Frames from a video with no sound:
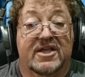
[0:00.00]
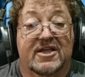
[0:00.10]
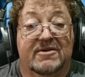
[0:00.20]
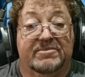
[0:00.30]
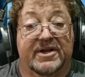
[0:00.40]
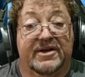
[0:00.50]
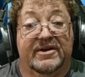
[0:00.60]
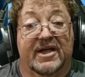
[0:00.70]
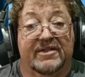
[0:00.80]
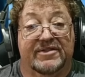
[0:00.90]
But
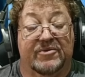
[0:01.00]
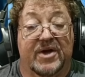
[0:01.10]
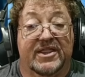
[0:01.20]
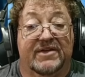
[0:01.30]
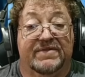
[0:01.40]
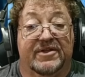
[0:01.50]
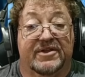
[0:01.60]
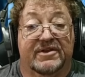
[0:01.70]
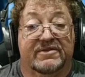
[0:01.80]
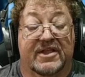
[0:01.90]
the way they feel it
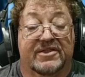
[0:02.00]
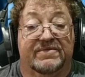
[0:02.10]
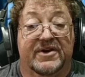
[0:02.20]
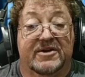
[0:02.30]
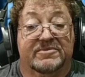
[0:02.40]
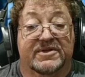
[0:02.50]
is that the freedoms